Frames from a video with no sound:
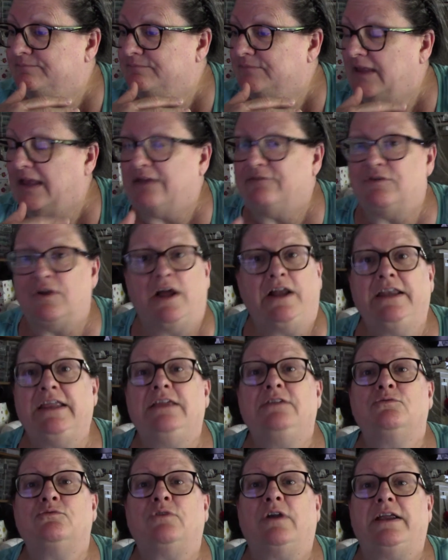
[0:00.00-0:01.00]
have not
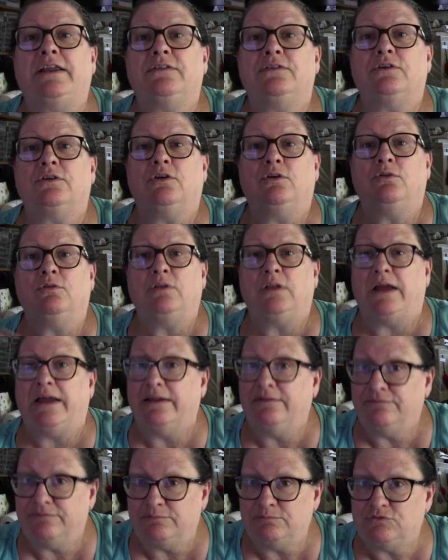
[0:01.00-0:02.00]
eaten right their whole
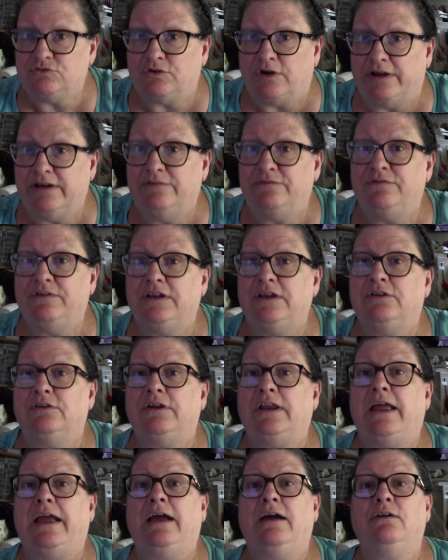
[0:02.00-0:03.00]
life. I'm trying to figure
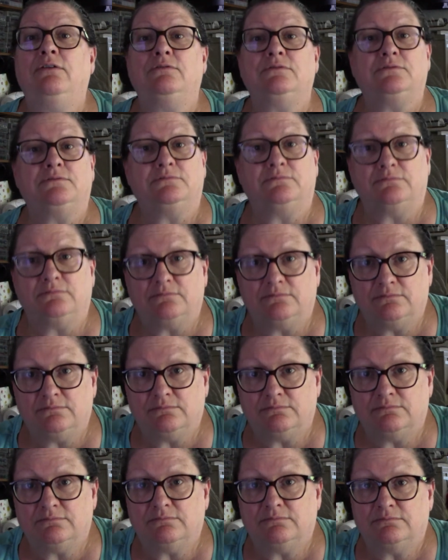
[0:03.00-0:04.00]
it out and
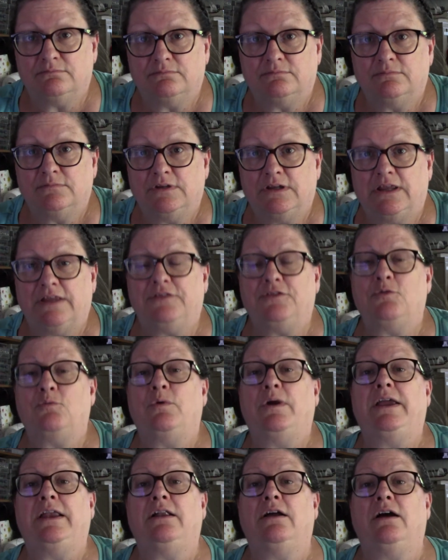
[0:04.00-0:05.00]
get the
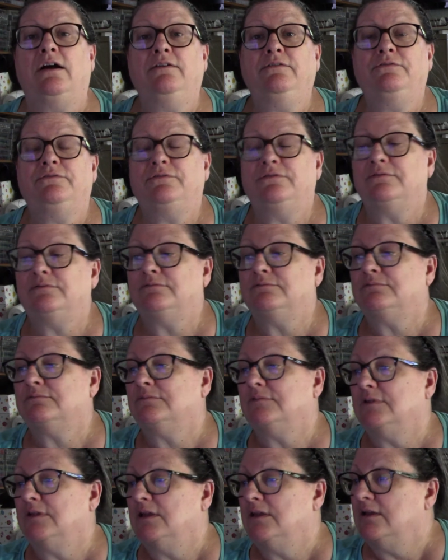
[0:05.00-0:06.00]
weight off.
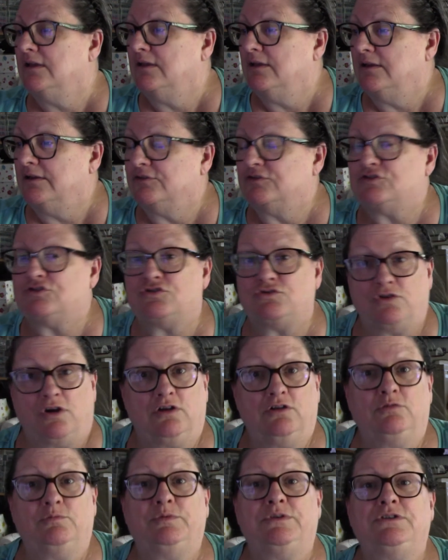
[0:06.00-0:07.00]

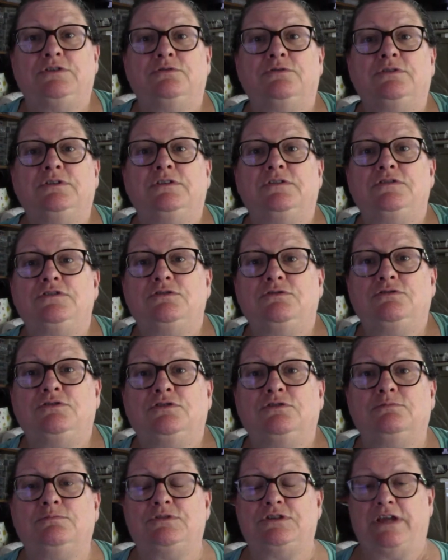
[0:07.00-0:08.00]
Struggled with doing this
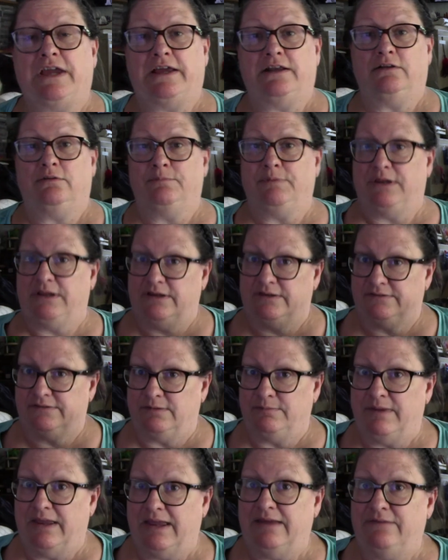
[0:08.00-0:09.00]
YouTube channel because
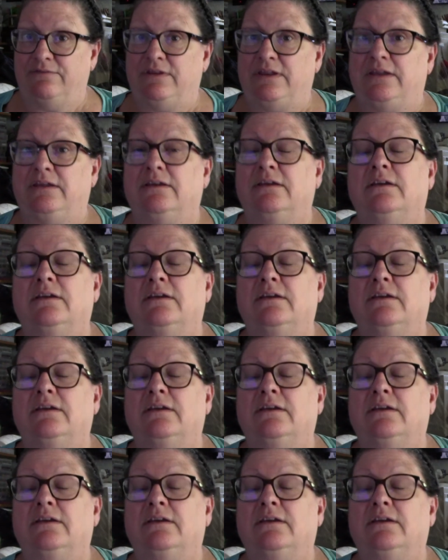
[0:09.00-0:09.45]
I'm heavy.